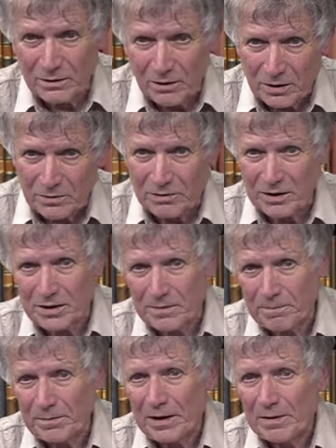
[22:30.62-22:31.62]
doctrines.
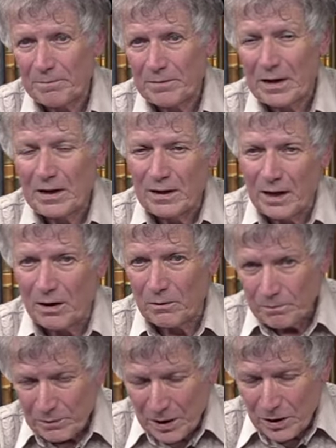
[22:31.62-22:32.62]
Now,